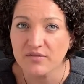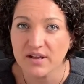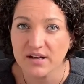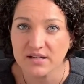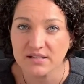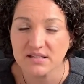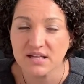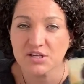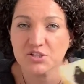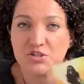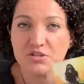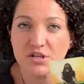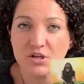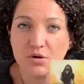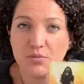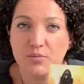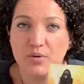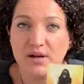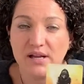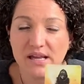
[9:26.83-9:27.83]
and attention that
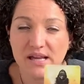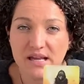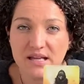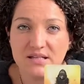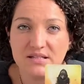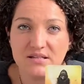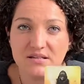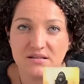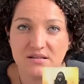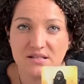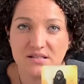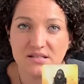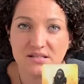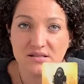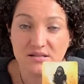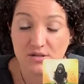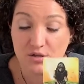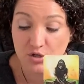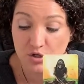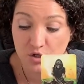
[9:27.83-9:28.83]
you're bringing into
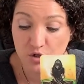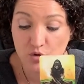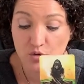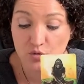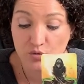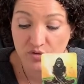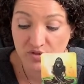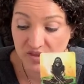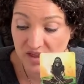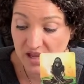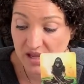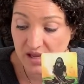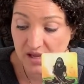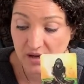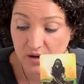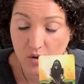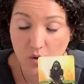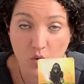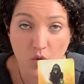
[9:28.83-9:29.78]
this new thing